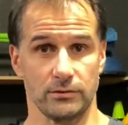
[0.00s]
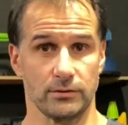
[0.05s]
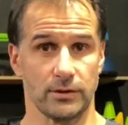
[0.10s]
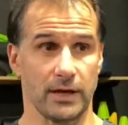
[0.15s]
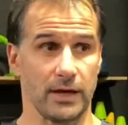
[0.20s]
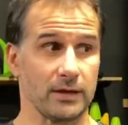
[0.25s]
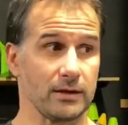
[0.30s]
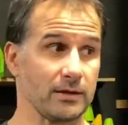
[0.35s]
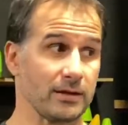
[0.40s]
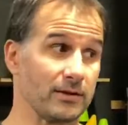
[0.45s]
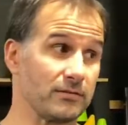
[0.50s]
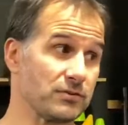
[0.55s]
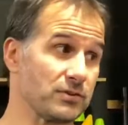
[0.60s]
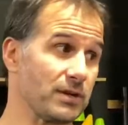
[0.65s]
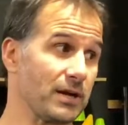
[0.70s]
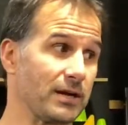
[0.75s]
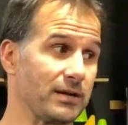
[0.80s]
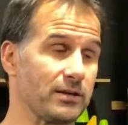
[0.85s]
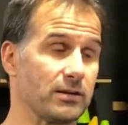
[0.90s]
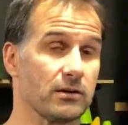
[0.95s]
Okay, and it gives you an
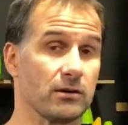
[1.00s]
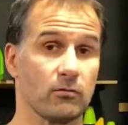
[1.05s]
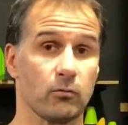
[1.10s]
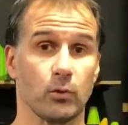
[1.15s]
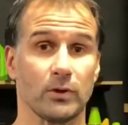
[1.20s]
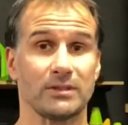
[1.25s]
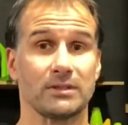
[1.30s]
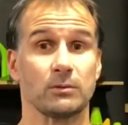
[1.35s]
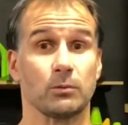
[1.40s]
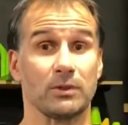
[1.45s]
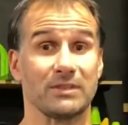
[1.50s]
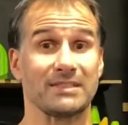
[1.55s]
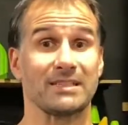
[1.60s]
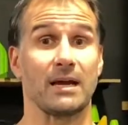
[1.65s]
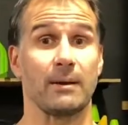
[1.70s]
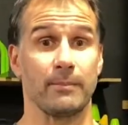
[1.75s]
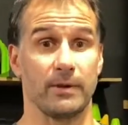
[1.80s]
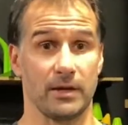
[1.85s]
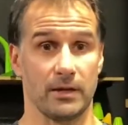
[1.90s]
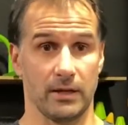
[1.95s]
idea of what's
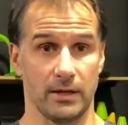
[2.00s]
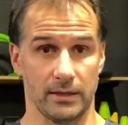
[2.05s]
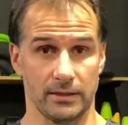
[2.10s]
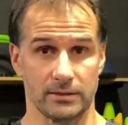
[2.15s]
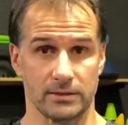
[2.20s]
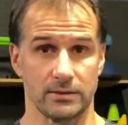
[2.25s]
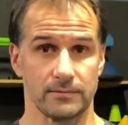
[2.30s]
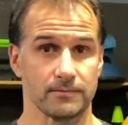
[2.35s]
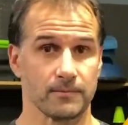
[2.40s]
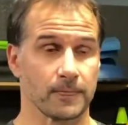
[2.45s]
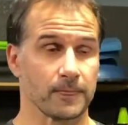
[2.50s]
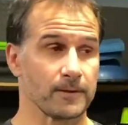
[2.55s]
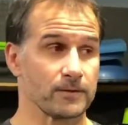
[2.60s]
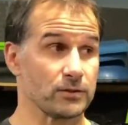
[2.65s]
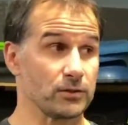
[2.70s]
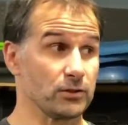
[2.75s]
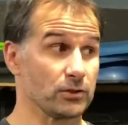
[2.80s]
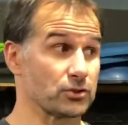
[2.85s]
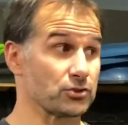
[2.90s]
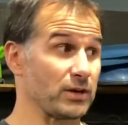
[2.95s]
coming next. So
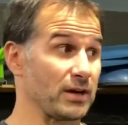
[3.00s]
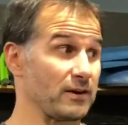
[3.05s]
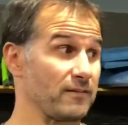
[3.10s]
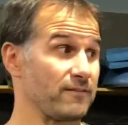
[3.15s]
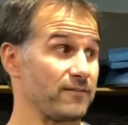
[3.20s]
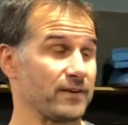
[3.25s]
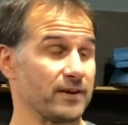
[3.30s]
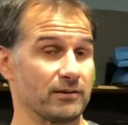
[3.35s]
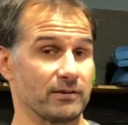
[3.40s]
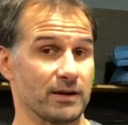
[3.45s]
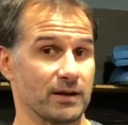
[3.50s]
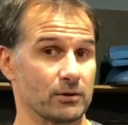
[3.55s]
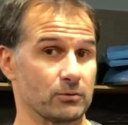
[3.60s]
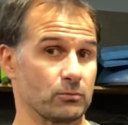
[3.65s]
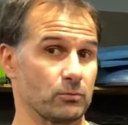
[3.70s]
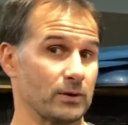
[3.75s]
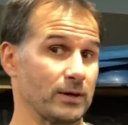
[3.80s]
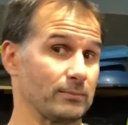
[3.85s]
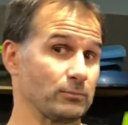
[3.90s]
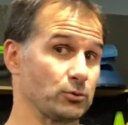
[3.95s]
you're not trying to figure out
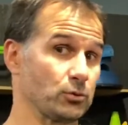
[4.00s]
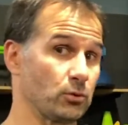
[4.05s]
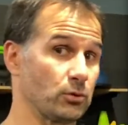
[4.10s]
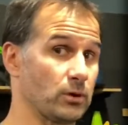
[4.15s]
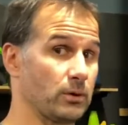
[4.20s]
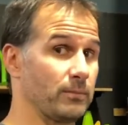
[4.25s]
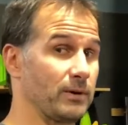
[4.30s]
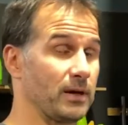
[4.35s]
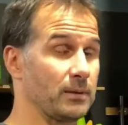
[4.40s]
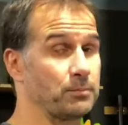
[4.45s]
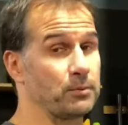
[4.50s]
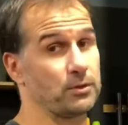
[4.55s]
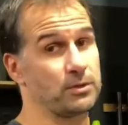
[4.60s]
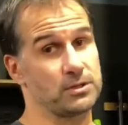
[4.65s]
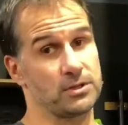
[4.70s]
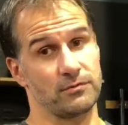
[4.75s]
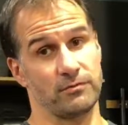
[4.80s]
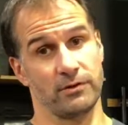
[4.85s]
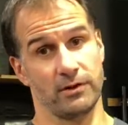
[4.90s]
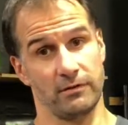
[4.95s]
what I'm talking about because
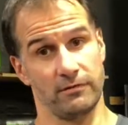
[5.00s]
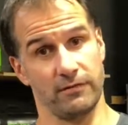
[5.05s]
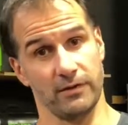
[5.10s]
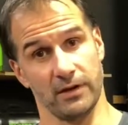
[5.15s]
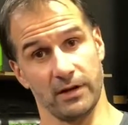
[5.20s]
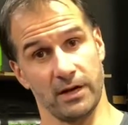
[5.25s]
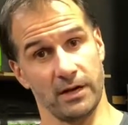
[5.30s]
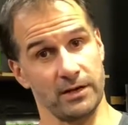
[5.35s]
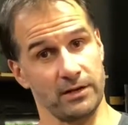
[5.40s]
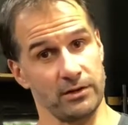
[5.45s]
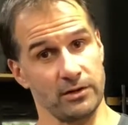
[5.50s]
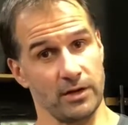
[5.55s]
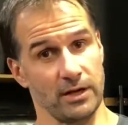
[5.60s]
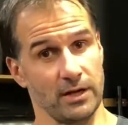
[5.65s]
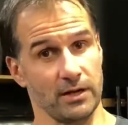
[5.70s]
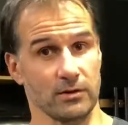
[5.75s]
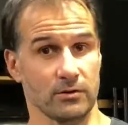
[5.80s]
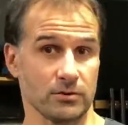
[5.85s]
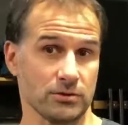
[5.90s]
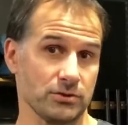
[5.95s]
you've already figured out in your
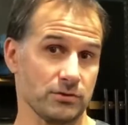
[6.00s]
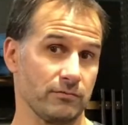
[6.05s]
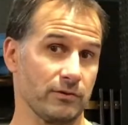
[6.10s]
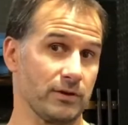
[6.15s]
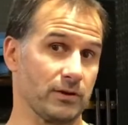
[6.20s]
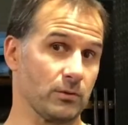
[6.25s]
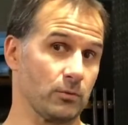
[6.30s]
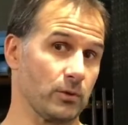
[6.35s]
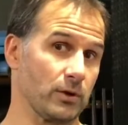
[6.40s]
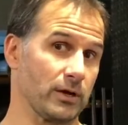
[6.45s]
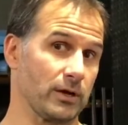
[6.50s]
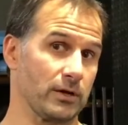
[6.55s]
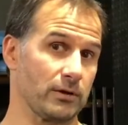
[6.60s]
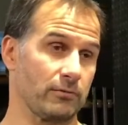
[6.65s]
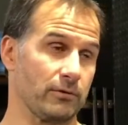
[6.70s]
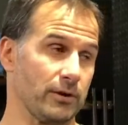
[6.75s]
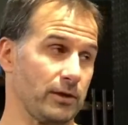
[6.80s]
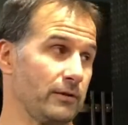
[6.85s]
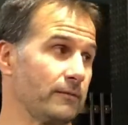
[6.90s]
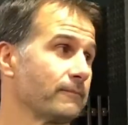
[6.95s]
head because you've read the workout
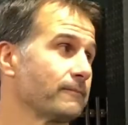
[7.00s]
already.